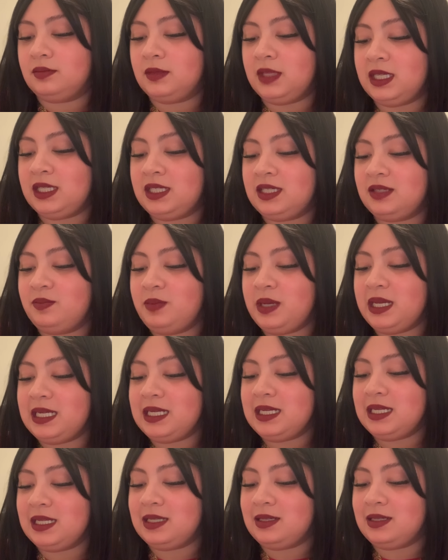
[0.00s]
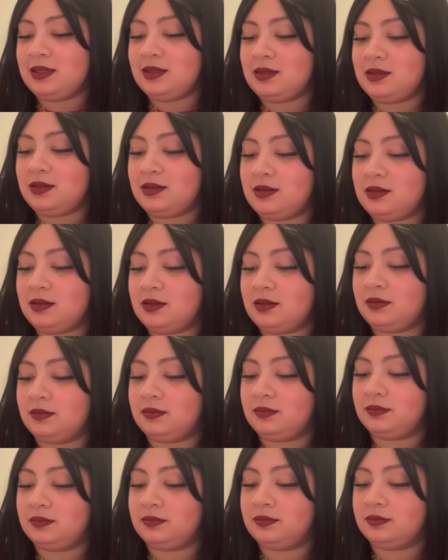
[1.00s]
Independence,
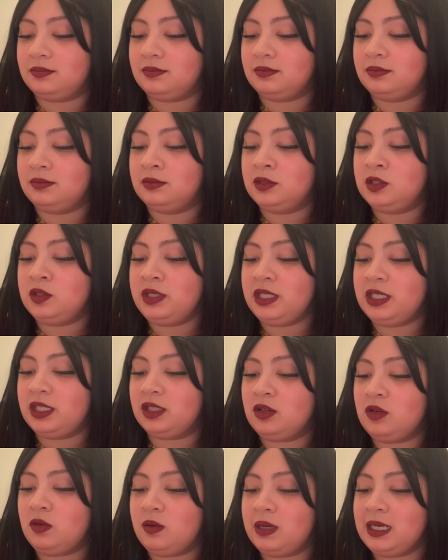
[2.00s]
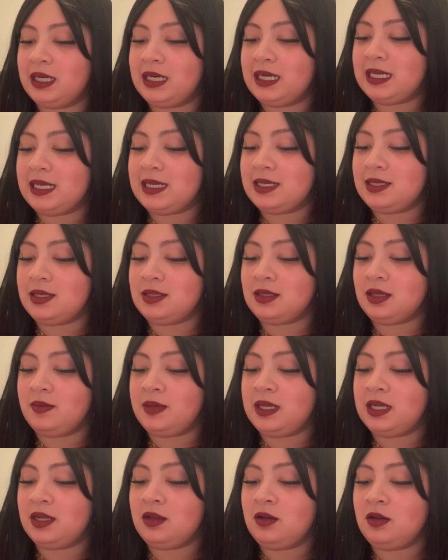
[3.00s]
Moon in Aquarius. This could
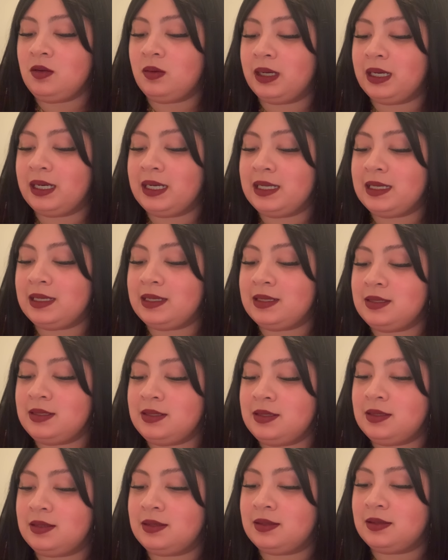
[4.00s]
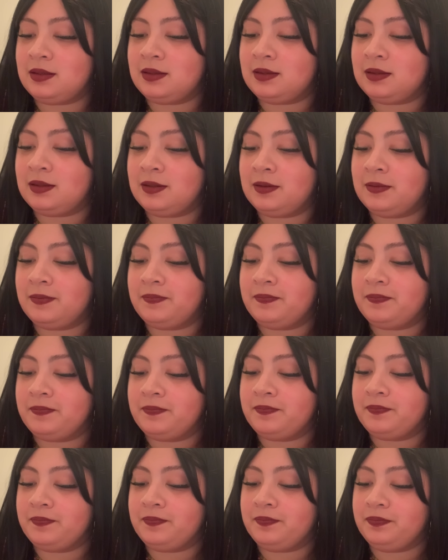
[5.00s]
be an Aquarius,
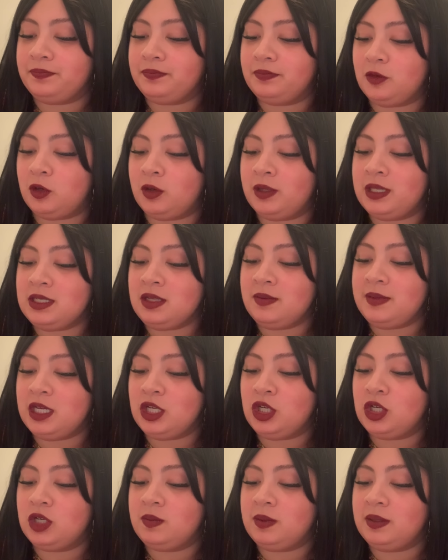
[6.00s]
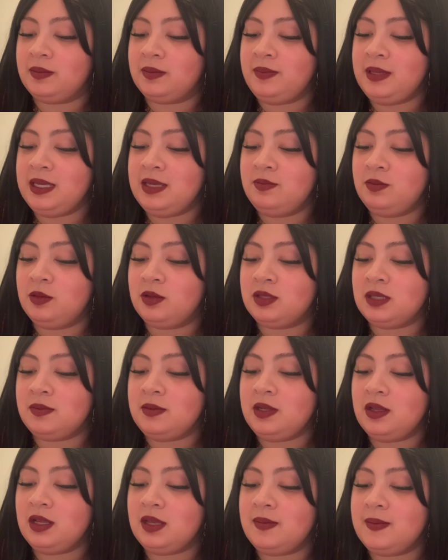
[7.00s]
or this could be a group of people. Some of
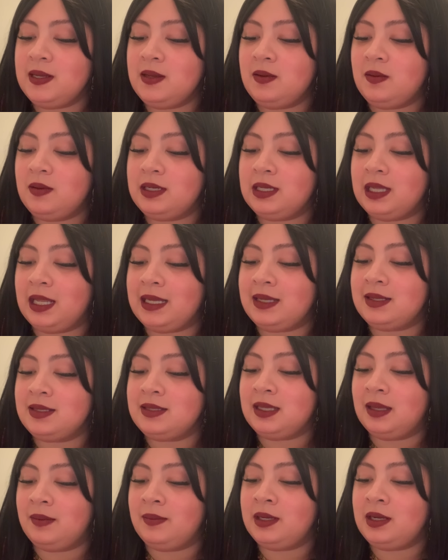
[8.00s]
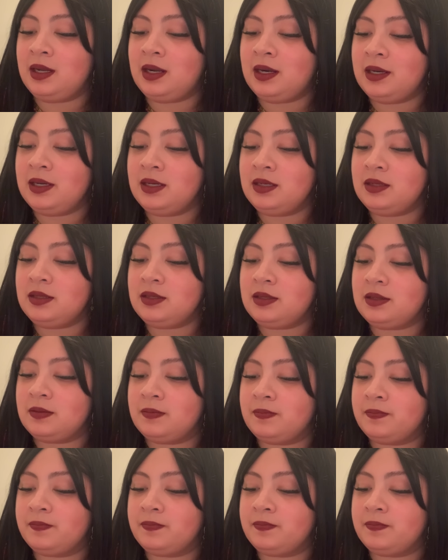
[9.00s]
y'all could be going to, like, seminars.